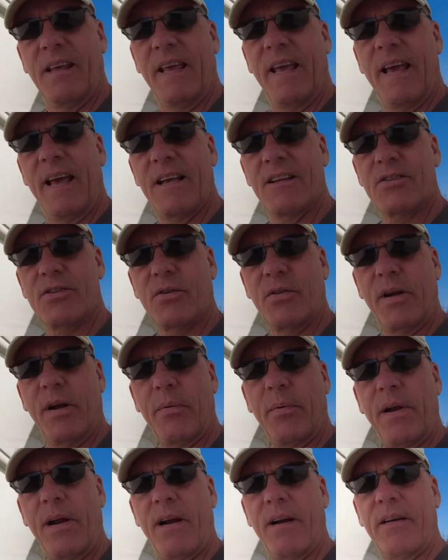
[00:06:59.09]
Yeah, so here
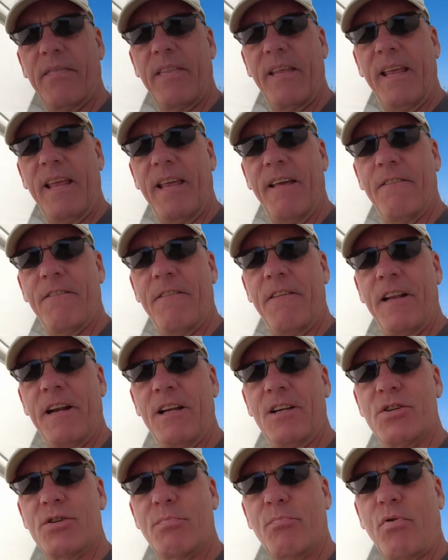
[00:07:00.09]
we are, the
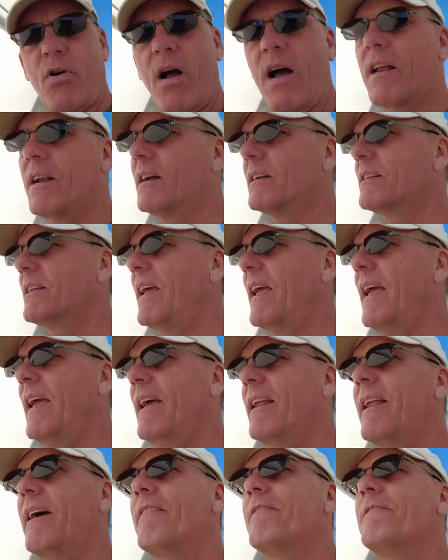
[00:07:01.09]
finished product,
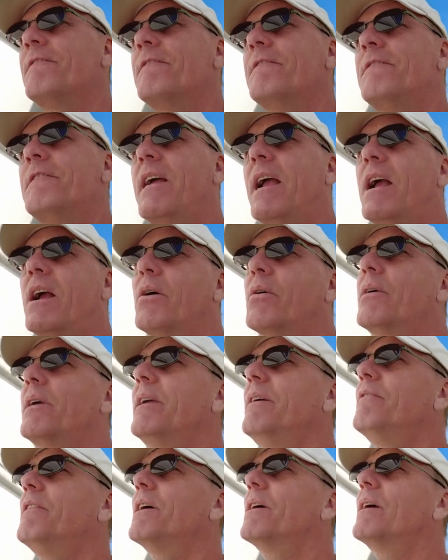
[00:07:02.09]
and
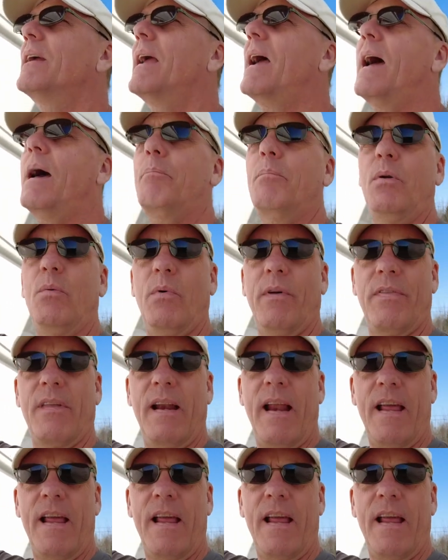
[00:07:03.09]
very, very happy with it.